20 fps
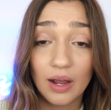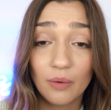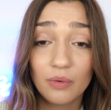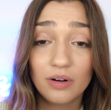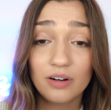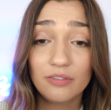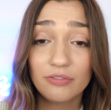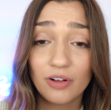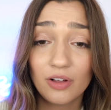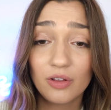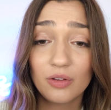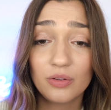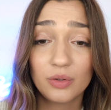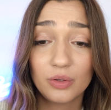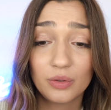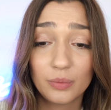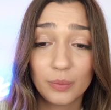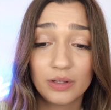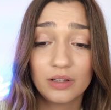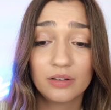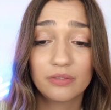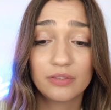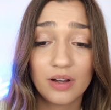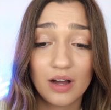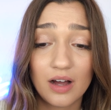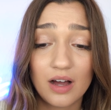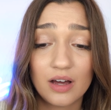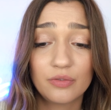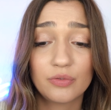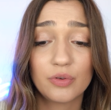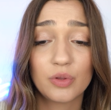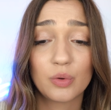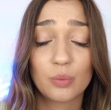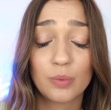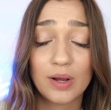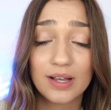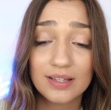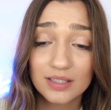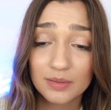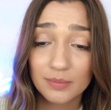I want to follow the will of God for the
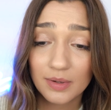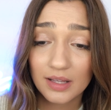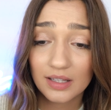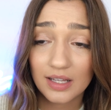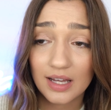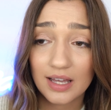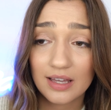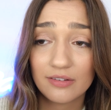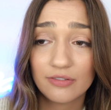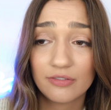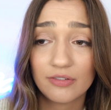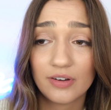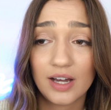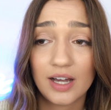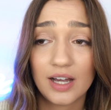rest of my life.